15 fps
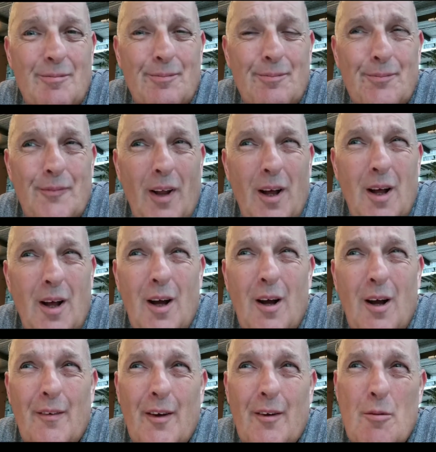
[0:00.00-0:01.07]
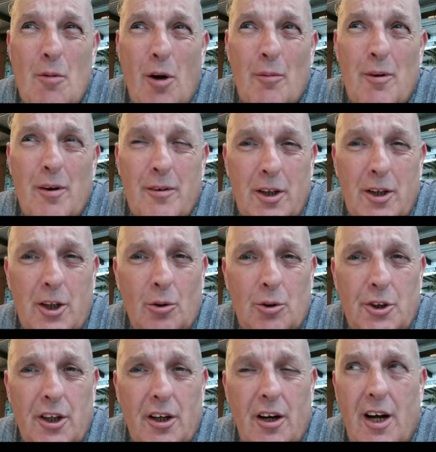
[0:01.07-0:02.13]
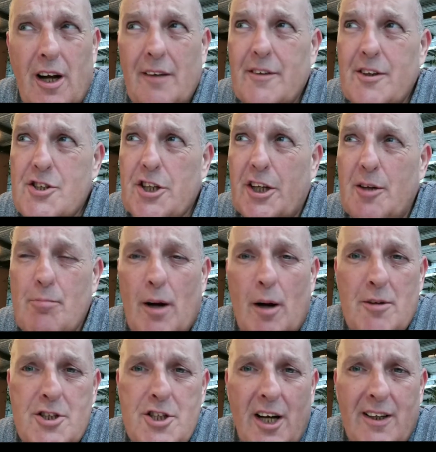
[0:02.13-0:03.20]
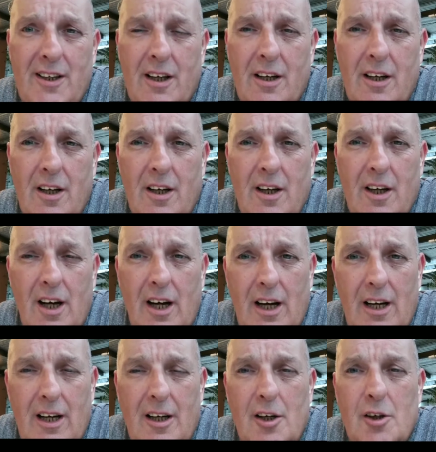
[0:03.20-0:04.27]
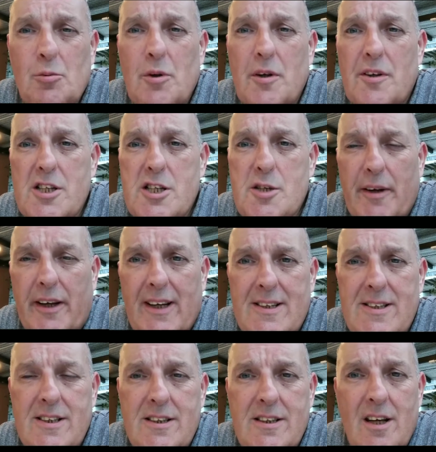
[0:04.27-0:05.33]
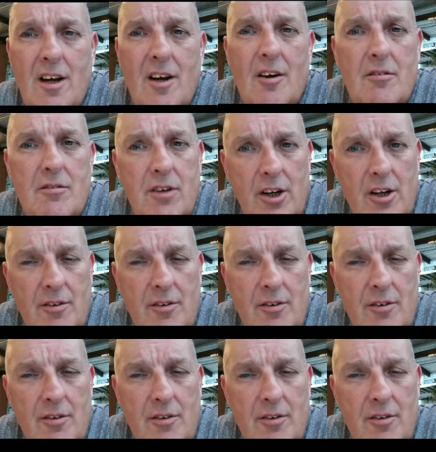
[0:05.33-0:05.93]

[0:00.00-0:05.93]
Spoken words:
They remind me of the culture. I have the chicken parmigiana with the spaghetti, very, very nice.